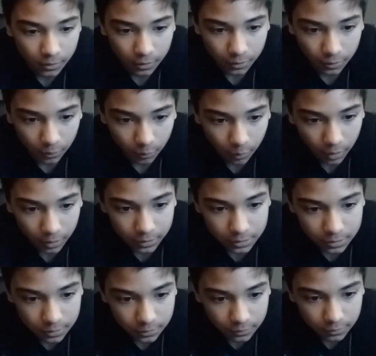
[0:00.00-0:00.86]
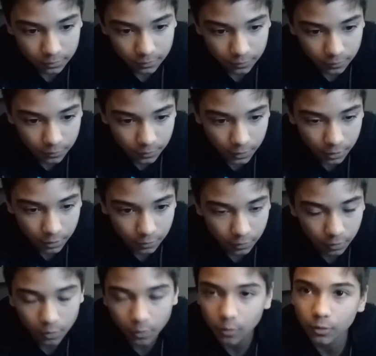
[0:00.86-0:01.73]
what video
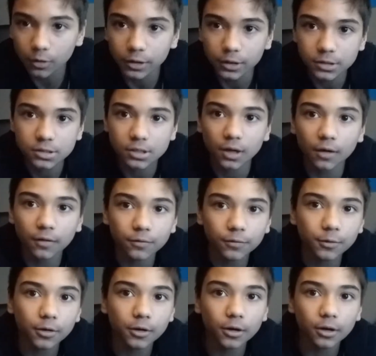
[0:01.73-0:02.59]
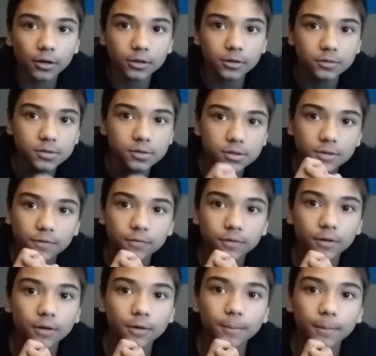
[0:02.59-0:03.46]
recording software I used
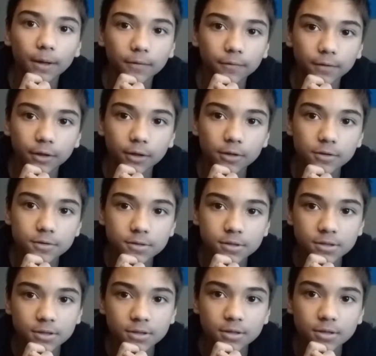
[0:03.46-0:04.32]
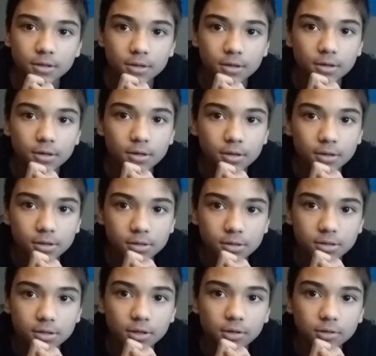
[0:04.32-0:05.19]
for my videos.
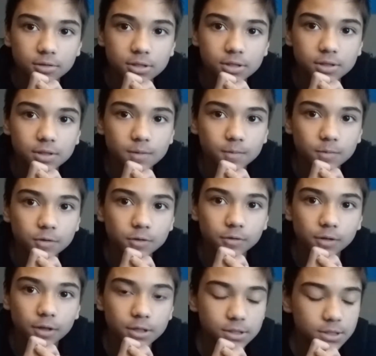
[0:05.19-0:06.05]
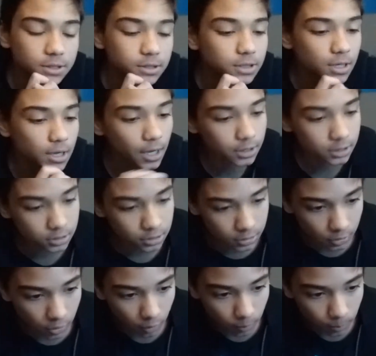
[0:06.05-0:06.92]
So, since I'm too lazy to
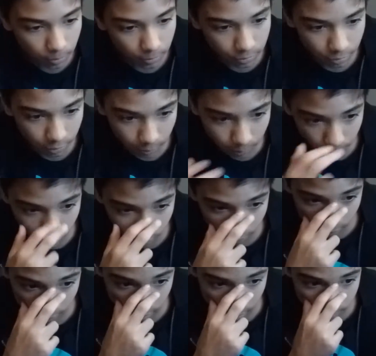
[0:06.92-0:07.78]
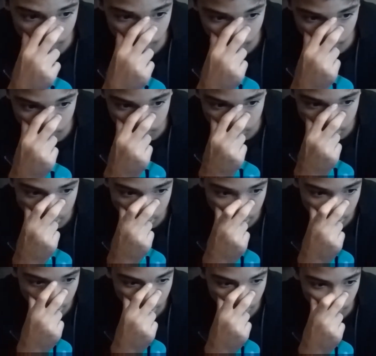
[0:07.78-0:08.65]
actually open the program, I'm
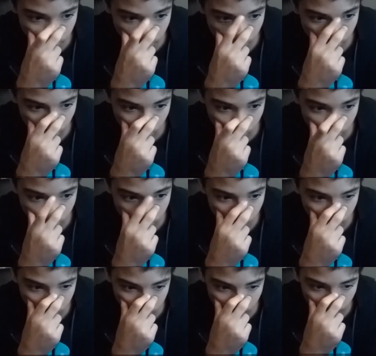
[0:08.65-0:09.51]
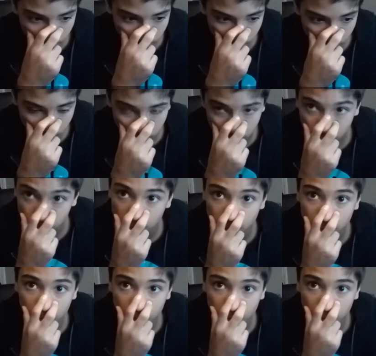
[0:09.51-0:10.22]
just gonna record it with my phone.